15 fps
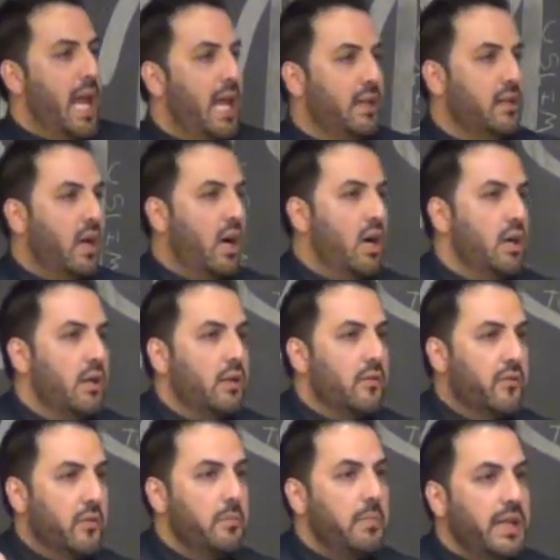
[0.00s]
Right? And
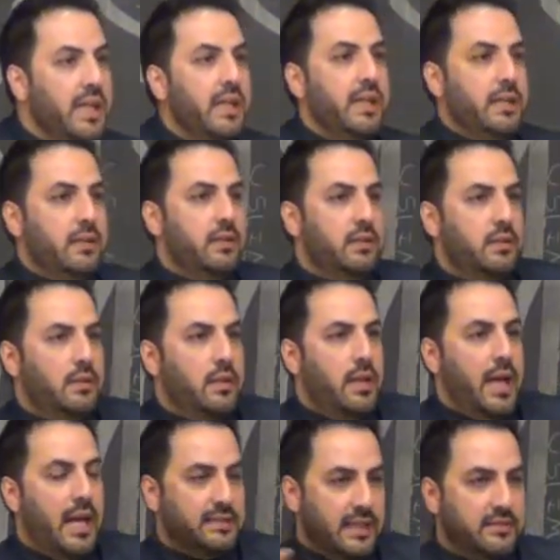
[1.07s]
for me,
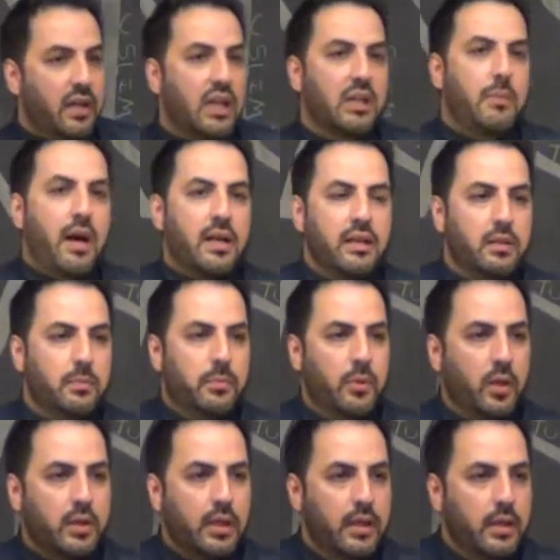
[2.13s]
as I talk about in the
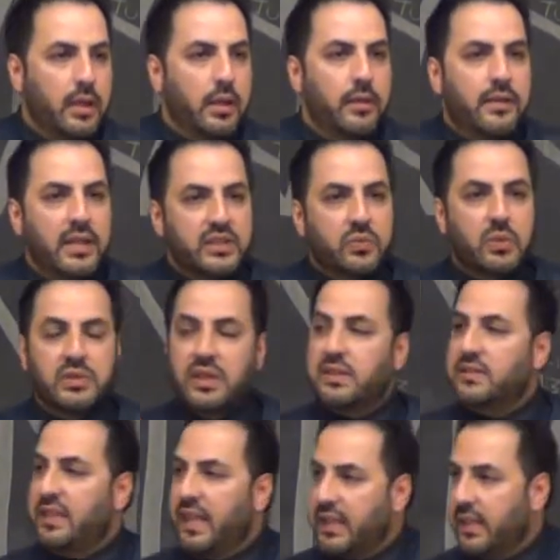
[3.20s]
book, this was
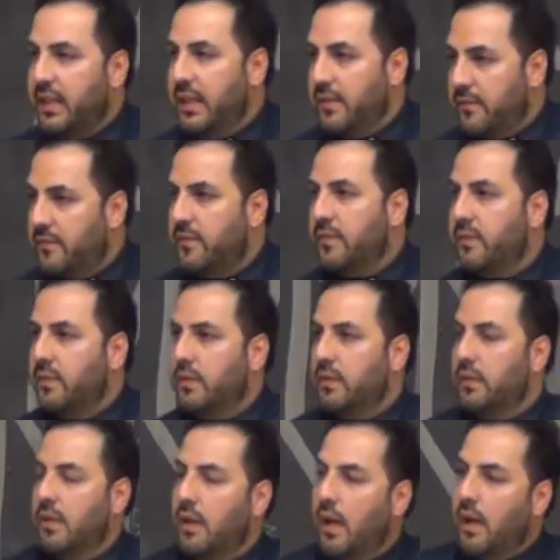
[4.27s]
indicative
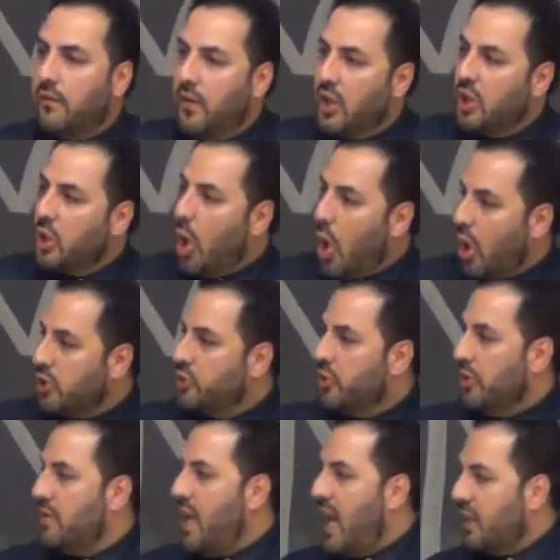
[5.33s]
of a
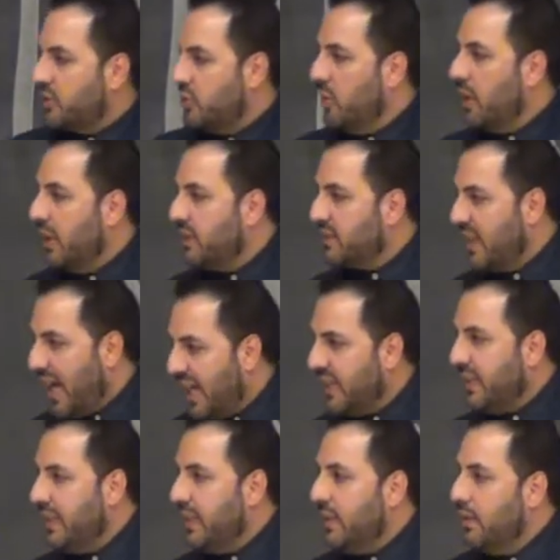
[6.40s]
larger national
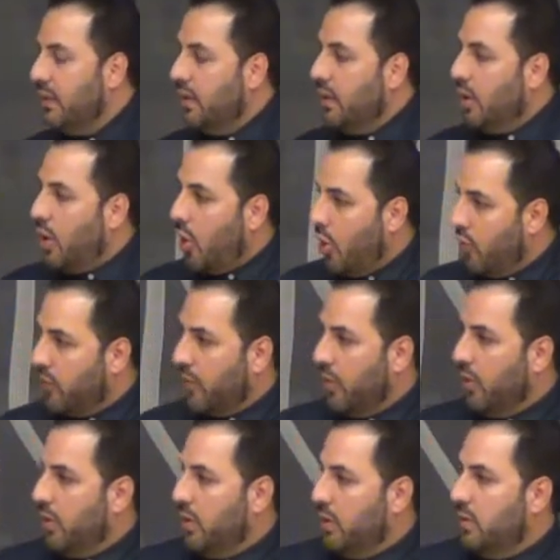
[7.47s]
anxiety
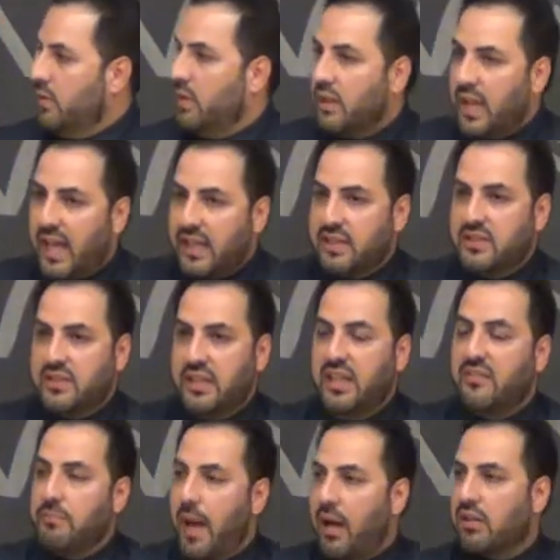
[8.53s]
over the legacy
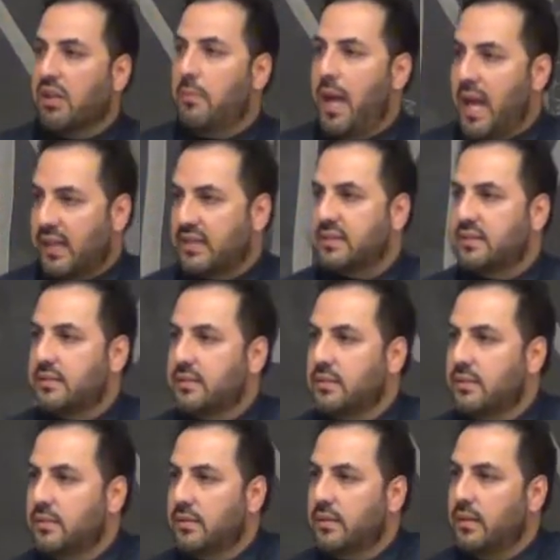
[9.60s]
of Malcolm X,
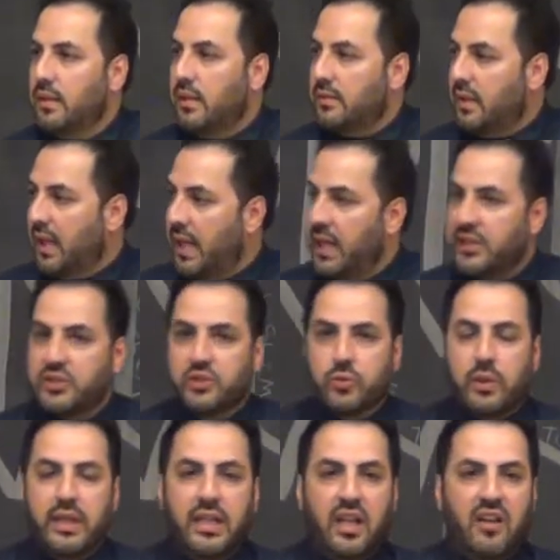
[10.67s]
the
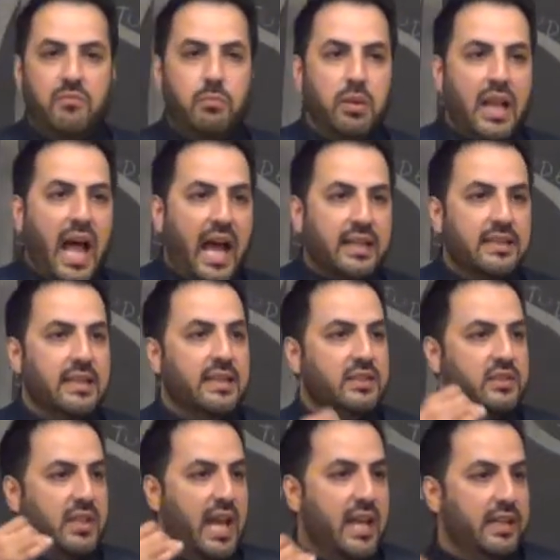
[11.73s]
history of
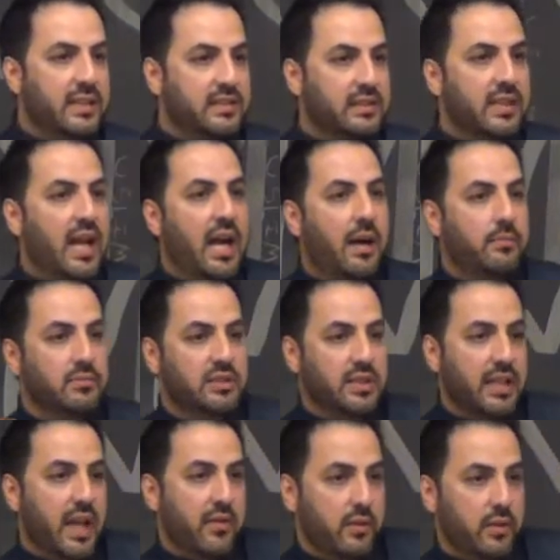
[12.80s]
blackness and Islam
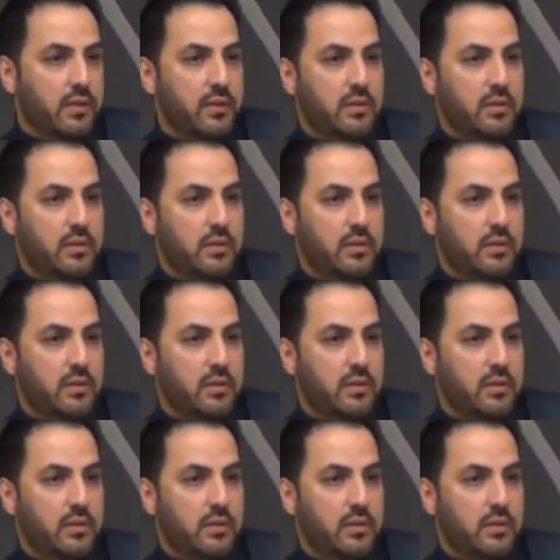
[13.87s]
together.